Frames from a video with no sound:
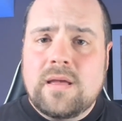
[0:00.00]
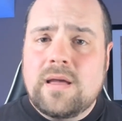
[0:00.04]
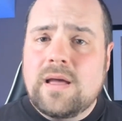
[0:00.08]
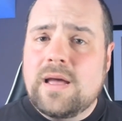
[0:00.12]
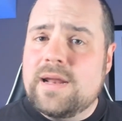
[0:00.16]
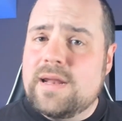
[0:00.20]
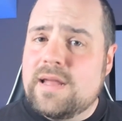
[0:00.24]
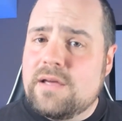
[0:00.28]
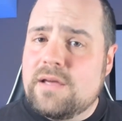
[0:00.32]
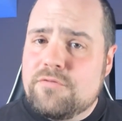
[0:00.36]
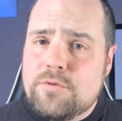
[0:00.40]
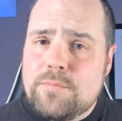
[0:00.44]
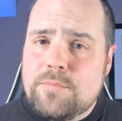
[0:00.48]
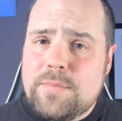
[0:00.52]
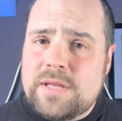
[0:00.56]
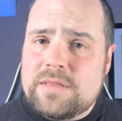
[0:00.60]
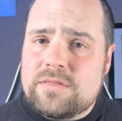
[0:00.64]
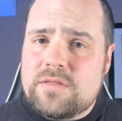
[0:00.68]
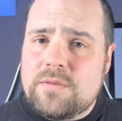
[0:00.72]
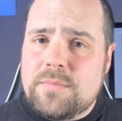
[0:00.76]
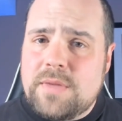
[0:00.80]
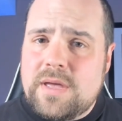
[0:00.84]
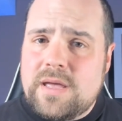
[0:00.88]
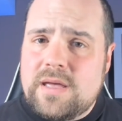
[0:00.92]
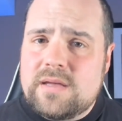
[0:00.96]
I never met
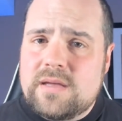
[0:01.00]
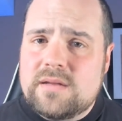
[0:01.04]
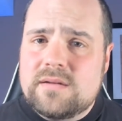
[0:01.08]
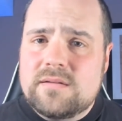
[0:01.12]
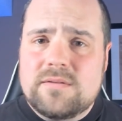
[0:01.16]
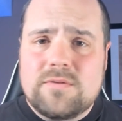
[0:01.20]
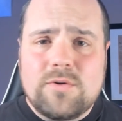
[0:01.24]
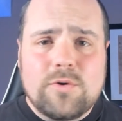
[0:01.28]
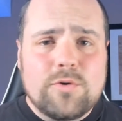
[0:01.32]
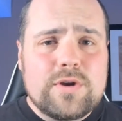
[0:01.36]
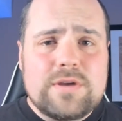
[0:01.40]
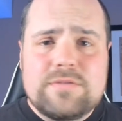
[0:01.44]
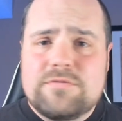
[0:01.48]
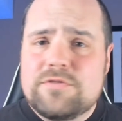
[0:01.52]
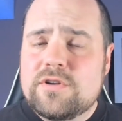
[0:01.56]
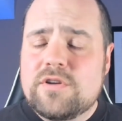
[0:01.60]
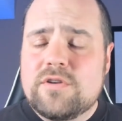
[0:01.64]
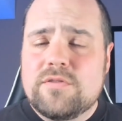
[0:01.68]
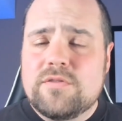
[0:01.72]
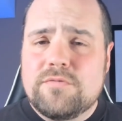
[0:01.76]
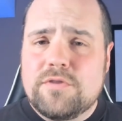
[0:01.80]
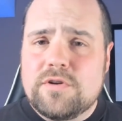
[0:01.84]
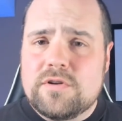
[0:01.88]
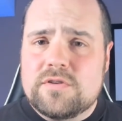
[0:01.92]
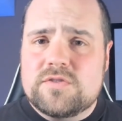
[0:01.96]
the man or even
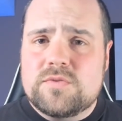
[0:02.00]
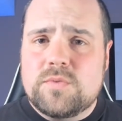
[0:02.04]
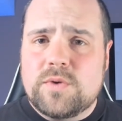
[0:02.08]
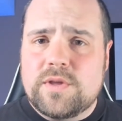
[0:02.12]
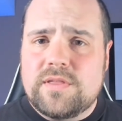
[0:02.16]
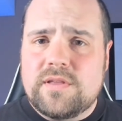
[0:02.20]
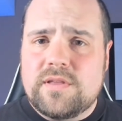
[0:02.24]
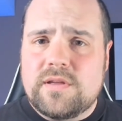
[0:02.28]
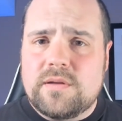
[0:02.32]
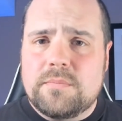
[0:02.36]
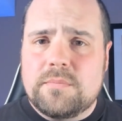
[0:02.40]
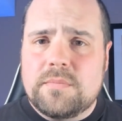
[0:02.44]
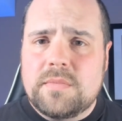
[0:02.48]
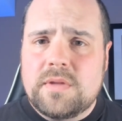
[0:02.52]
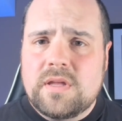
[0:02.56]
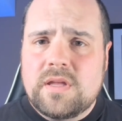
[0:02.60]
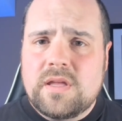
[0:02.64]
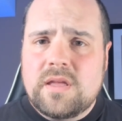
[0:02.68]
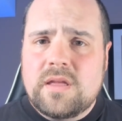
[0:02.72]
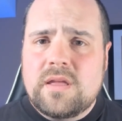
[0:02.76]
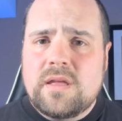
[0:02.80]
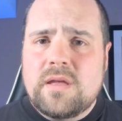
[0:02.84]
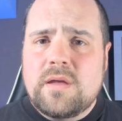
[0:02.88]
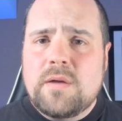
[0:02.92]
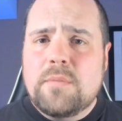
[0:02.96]
conversed with him,
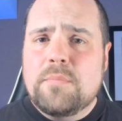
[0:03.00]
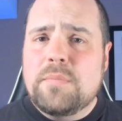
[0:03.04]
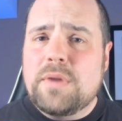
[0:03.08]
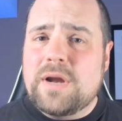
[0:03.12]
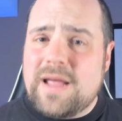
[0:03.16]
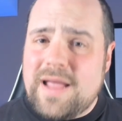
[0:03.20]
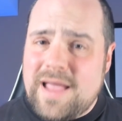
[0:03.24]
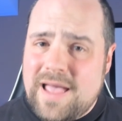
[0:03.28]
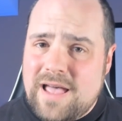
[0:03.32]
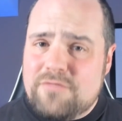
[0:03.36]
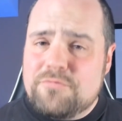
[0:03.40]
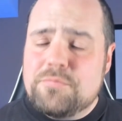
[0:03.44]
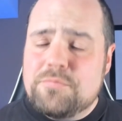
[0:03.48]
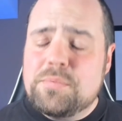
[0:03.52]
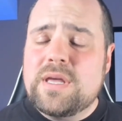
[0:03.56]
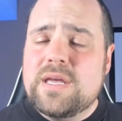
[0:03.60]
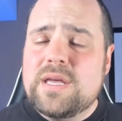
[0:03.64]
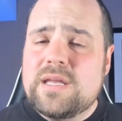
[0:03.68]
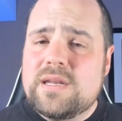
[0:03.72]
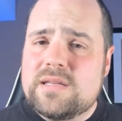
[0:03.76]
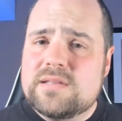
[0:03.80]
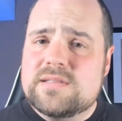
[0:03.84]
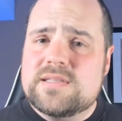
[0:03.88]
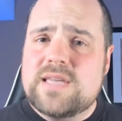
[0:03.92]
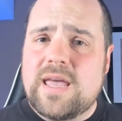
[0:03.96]
but I have played
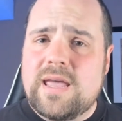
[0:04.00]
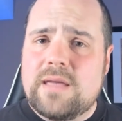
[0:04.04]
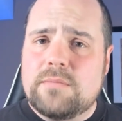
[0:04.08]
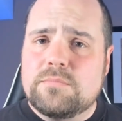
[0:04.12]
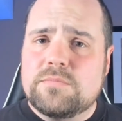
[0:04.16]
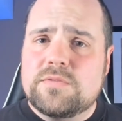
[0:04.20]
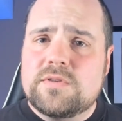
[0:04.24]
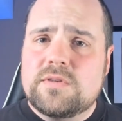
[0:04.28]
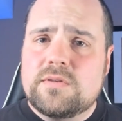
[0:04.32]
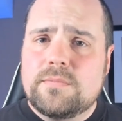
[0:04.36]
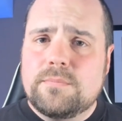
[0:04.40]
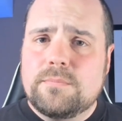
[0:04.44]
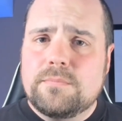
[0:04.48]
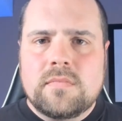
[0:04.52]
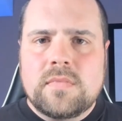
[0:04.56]
his games.